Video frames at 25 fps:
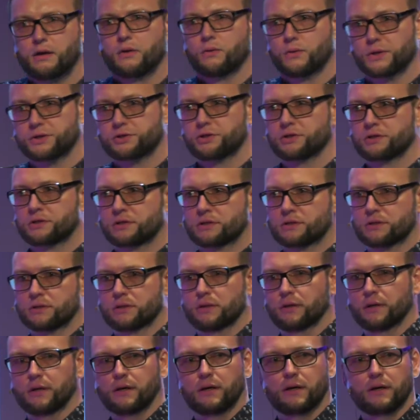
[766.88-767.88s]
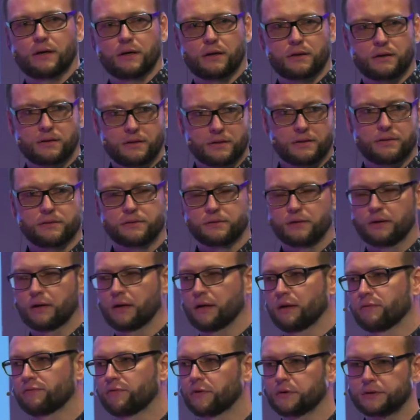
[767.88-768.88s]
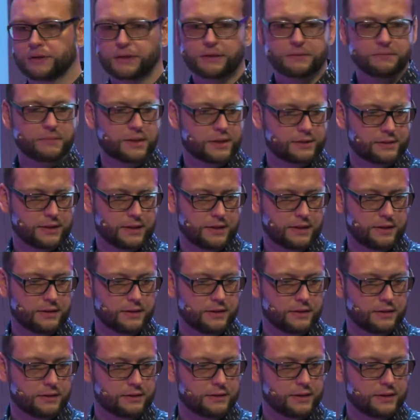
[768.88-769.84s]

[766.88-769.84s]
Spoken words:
which is Wojciech and Marta,